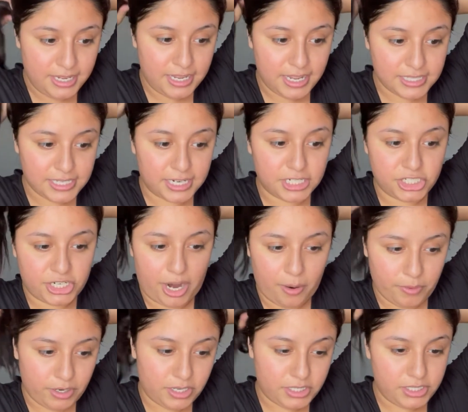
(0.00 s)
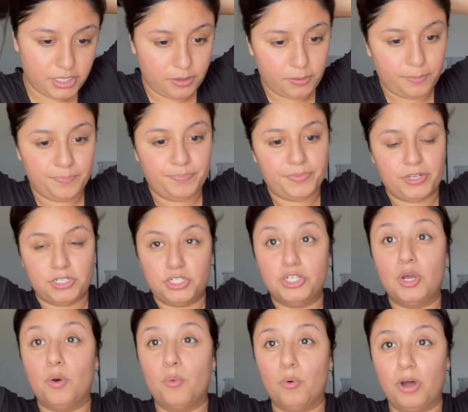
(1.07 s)
It's like a shower, so there's
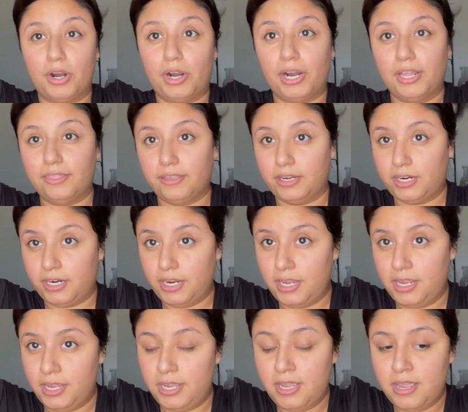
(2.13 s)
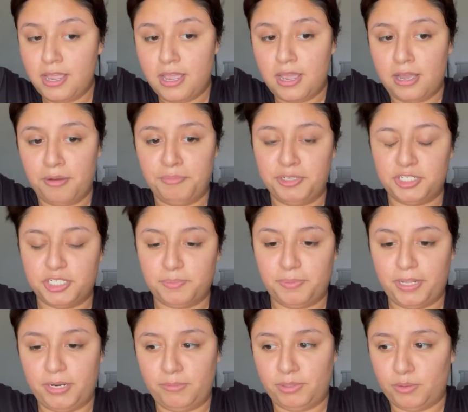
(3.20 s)
no water in there. Um, he's just
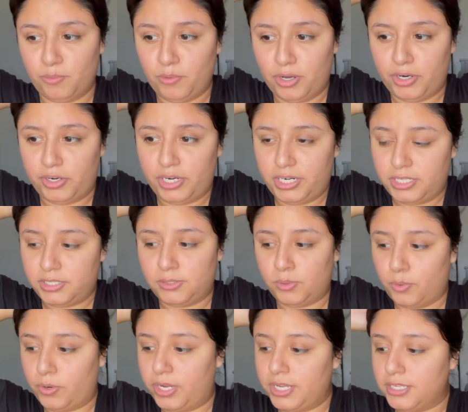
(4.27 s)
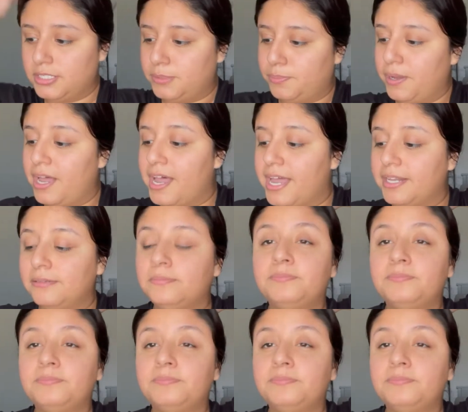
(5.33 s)
playing with the water and his toys, but